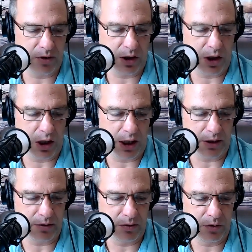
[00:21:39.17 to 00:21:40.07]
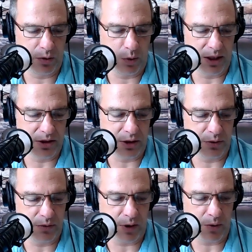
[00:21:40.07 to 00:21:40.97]
on the ones that
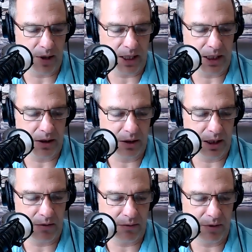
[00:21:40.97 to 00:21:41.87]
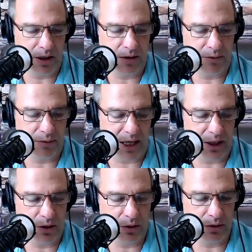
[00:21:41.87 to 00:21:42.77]
you've already kind of
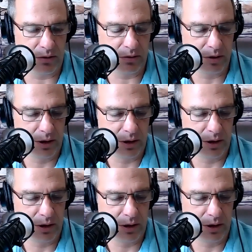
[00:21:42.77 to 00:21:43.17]
filed, and